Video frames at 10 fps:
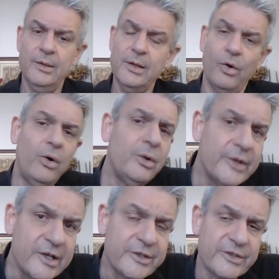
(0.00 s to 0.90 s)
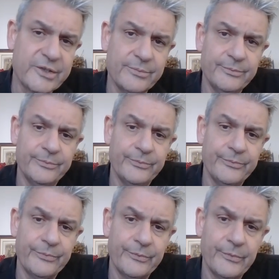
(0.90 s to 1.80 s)
all this
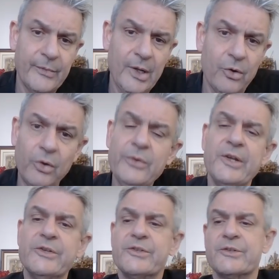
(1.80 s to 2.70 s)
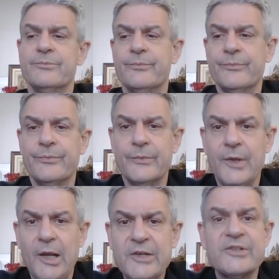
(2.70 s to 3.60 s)
all this
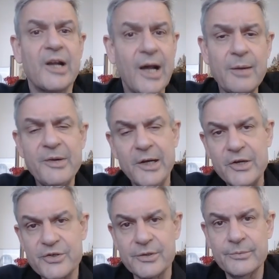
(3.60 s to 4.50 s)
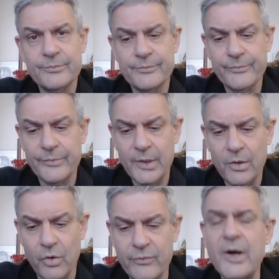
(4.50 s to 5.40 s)
is the culmination
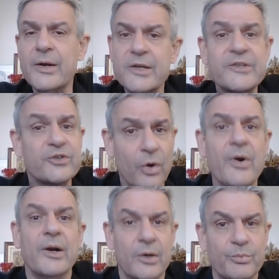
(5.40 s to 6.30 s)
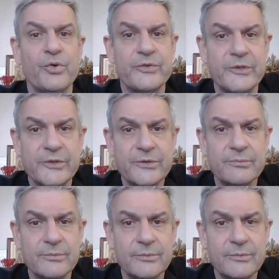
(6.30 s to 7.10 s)
of a historical process